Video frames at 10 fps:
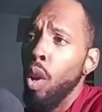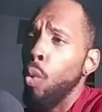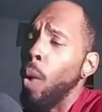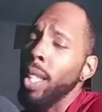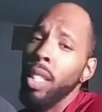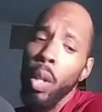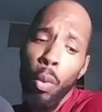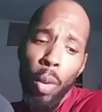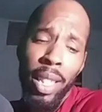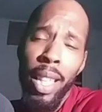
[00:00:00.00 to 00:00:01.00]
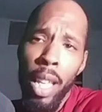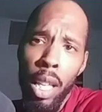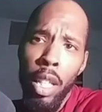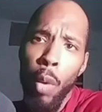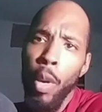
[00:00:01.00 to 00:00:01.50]
Why stick with what's
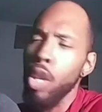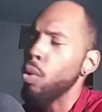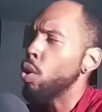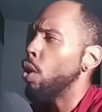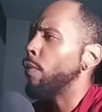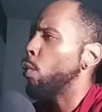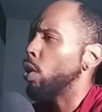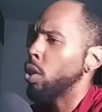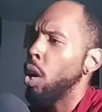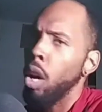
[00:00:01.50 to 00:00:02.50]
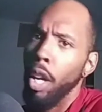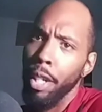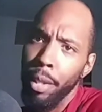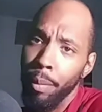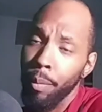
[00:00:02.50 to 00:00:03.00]
easy where you can go for what's hard?